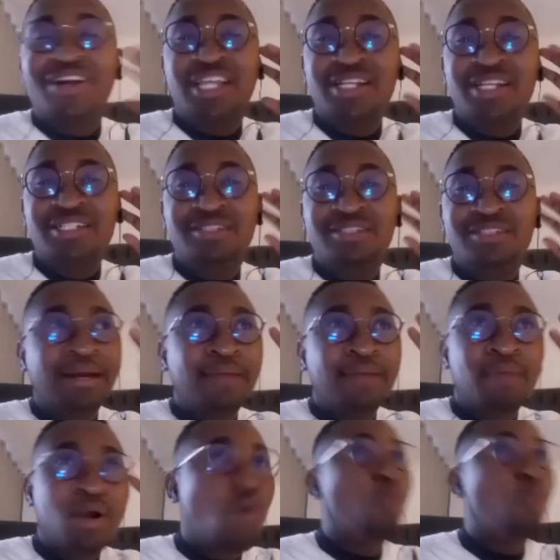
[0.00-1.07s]
now it changed
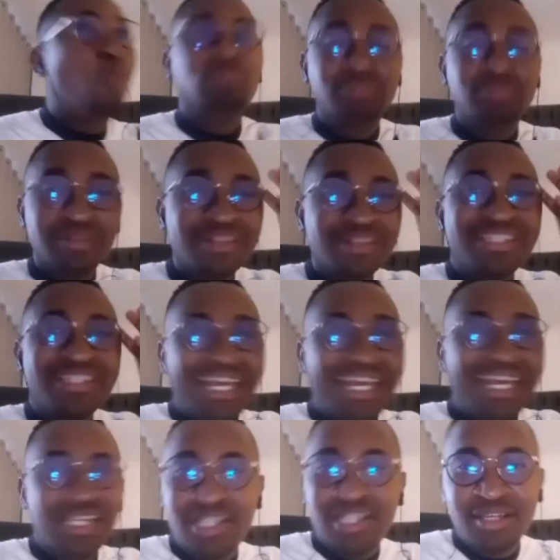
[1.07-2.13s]
my my whole
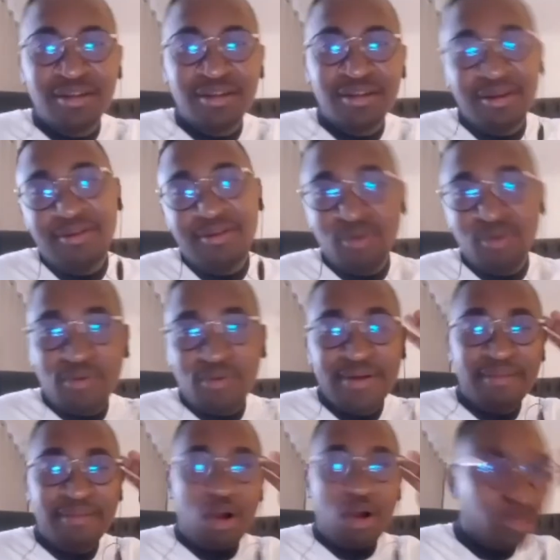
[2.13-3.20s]
psyche, the
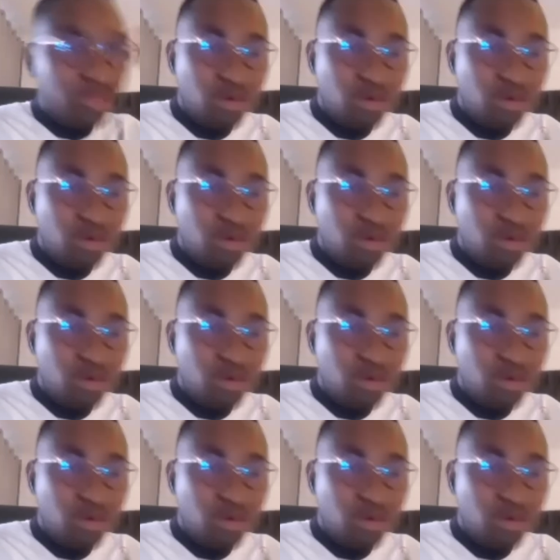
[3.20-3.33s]
my,